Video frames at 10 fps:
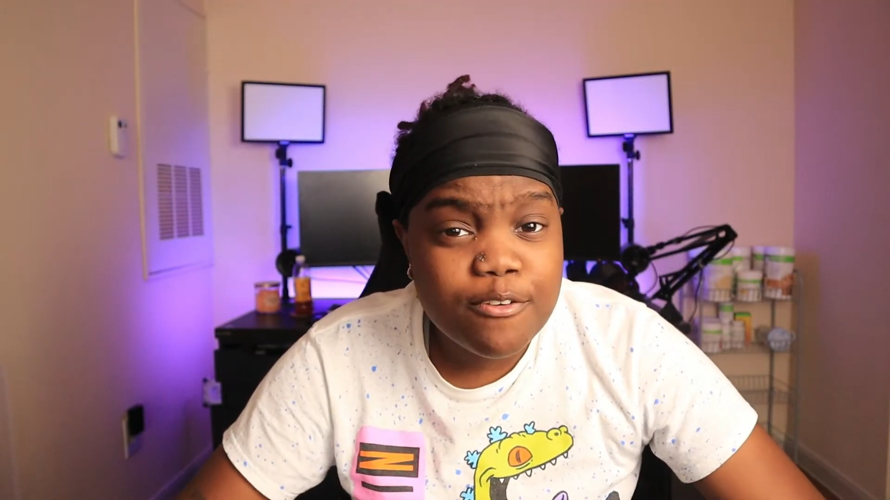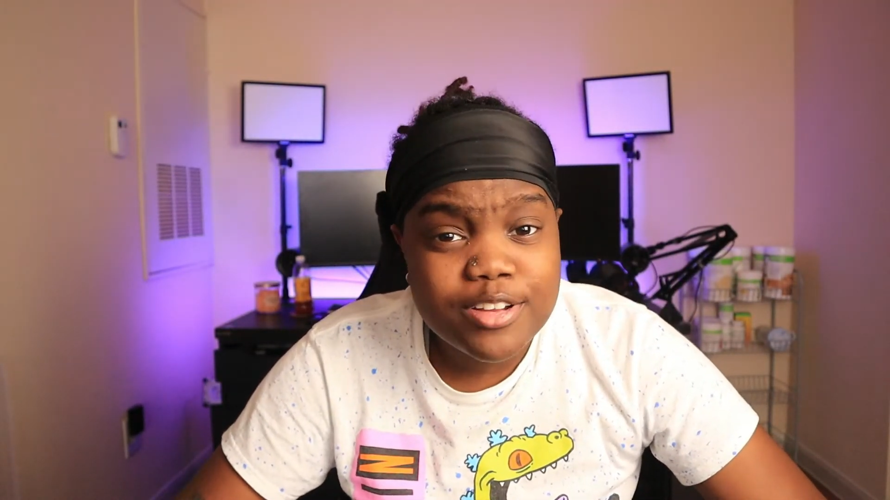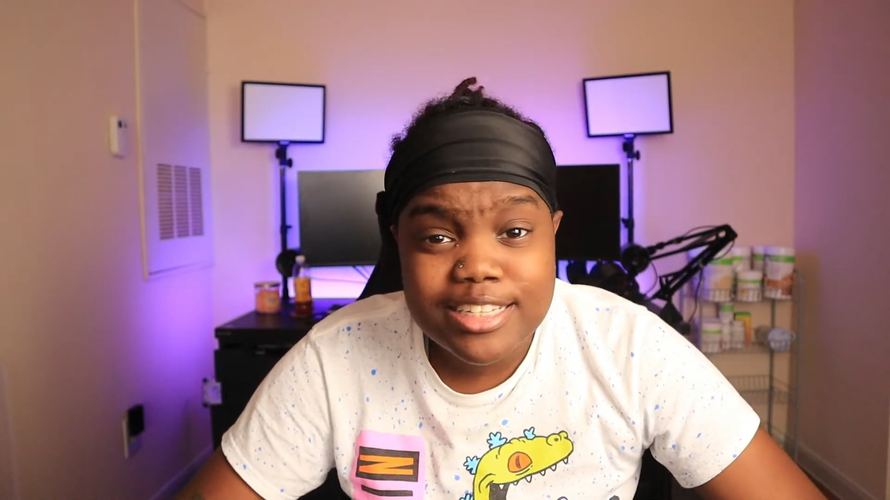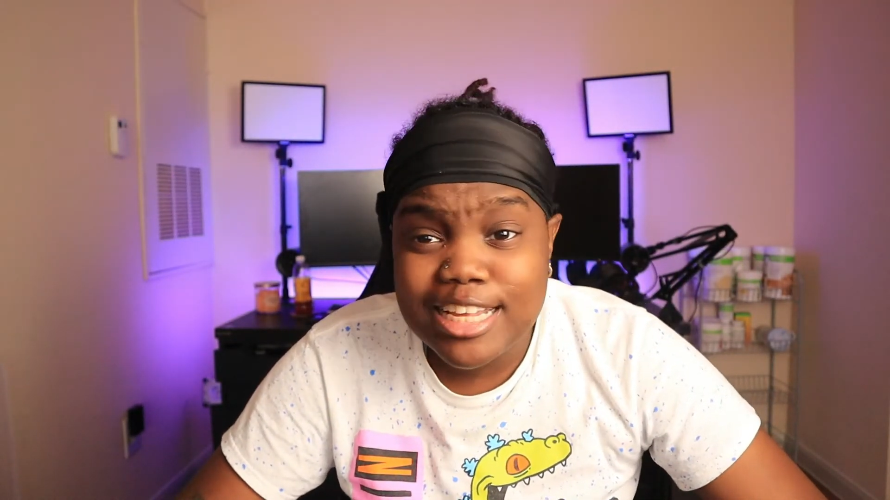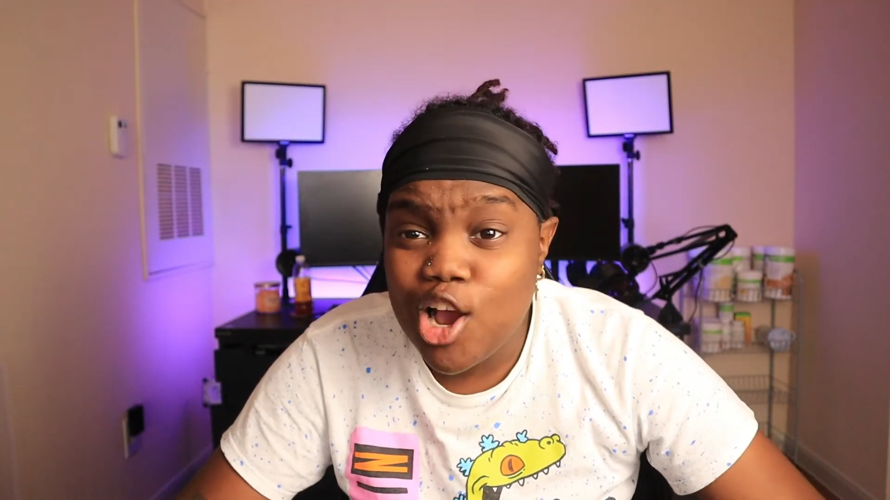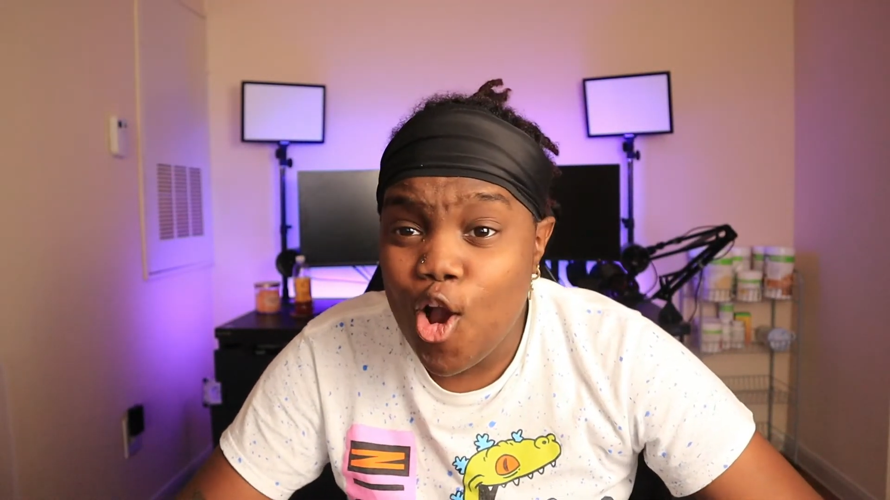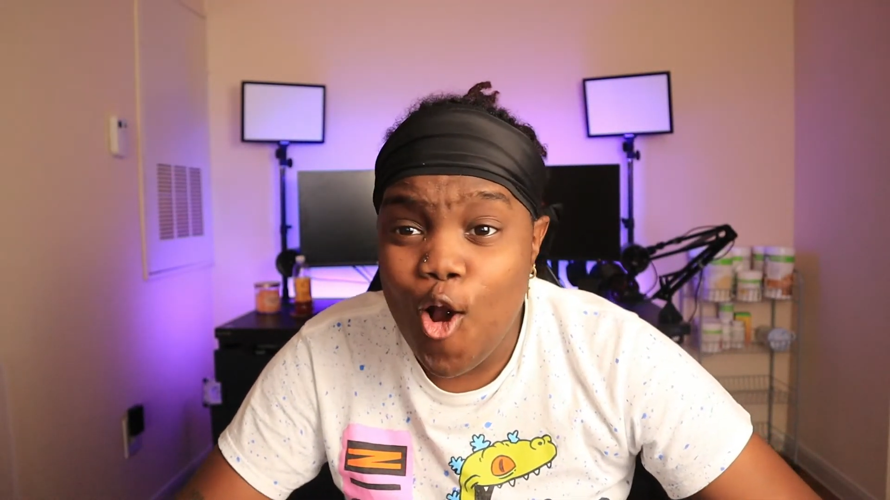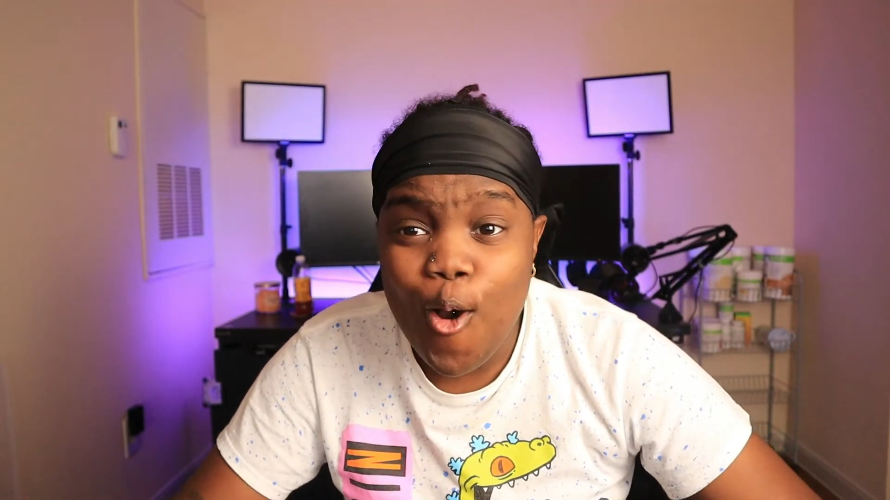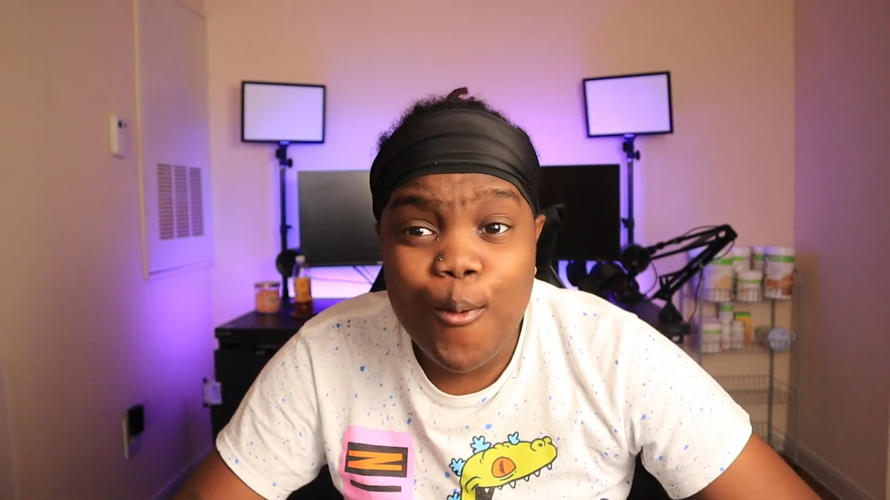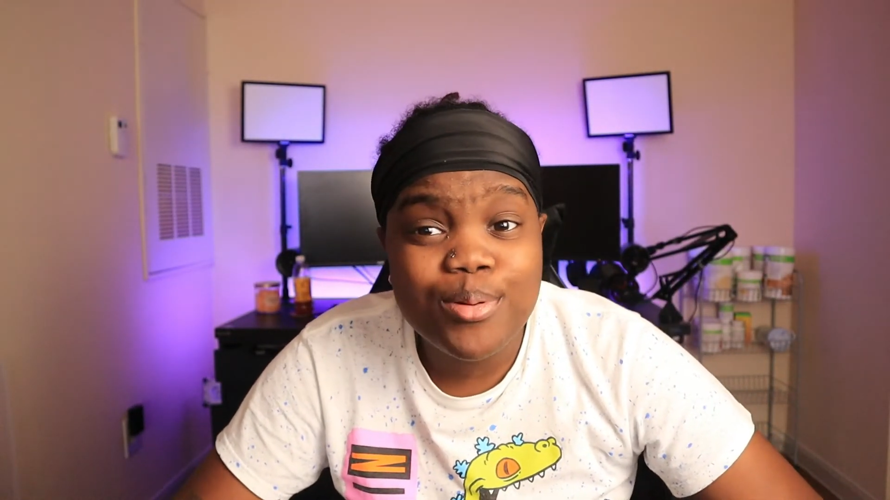everything
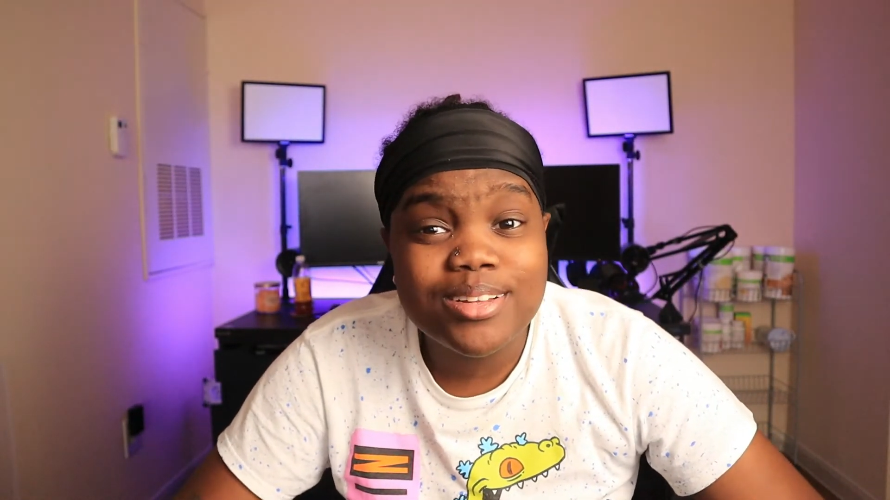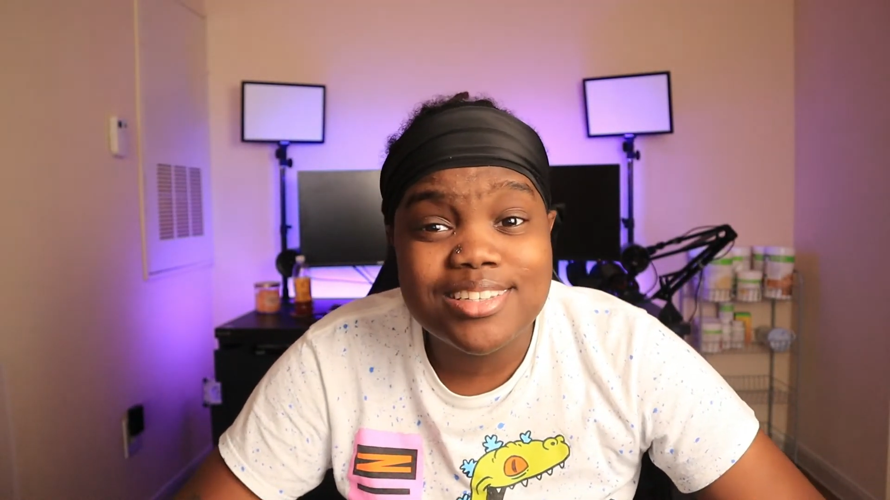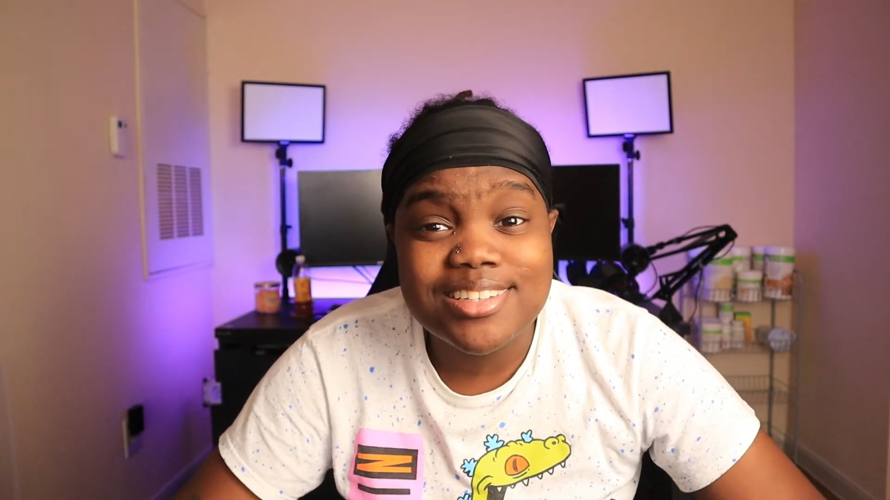all put